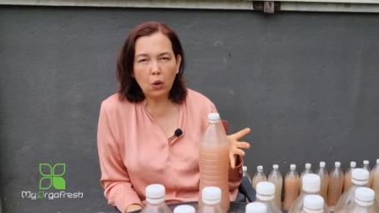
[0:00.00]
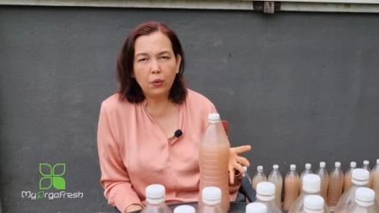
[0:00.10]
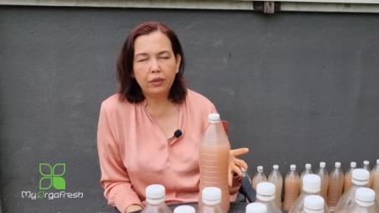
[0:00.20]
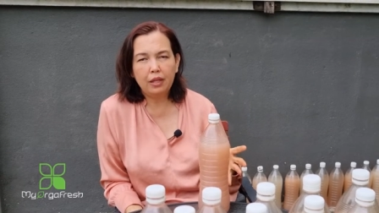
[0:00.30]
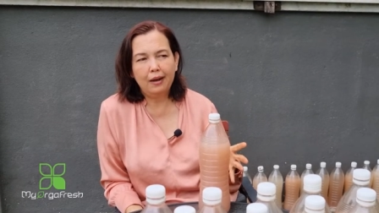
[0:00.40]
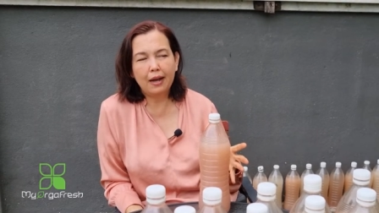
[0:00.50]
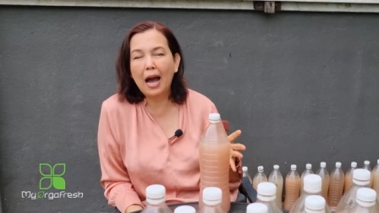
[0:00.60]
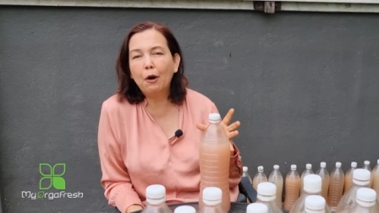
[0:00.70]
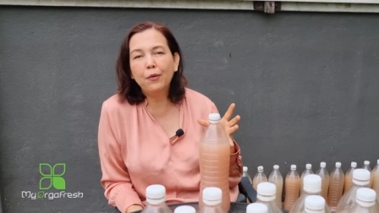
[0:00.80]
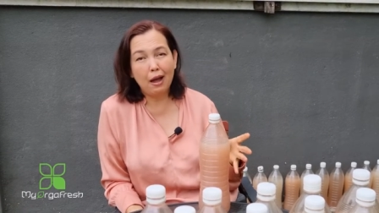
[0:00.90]
the cow
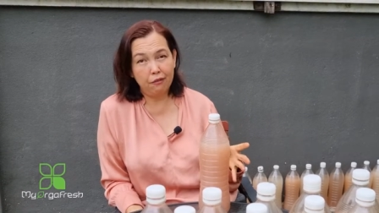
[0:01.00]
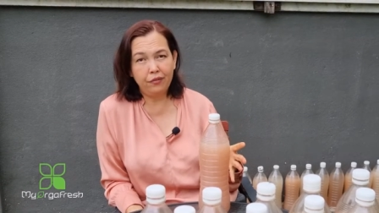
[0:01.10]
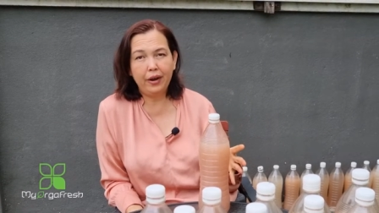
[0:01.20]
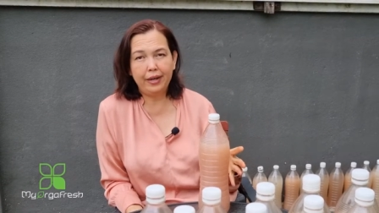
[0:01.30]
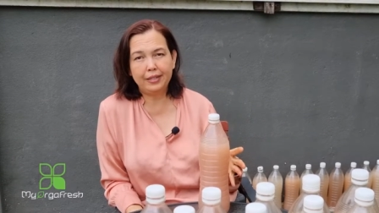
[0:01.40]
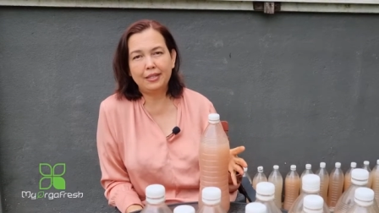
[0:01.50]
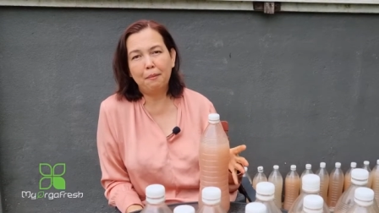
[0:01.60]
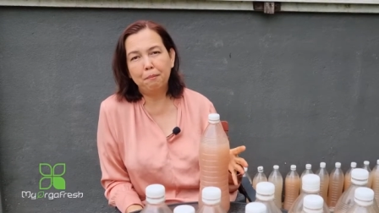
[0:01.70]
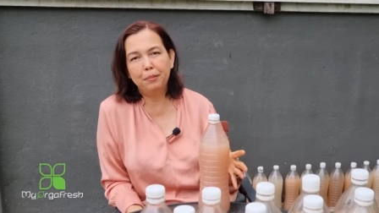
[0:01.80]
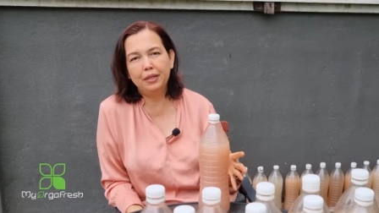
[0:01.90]
dung for
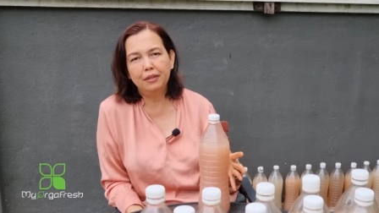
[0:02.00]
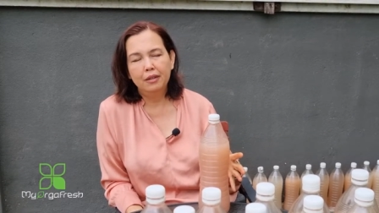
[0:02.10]
example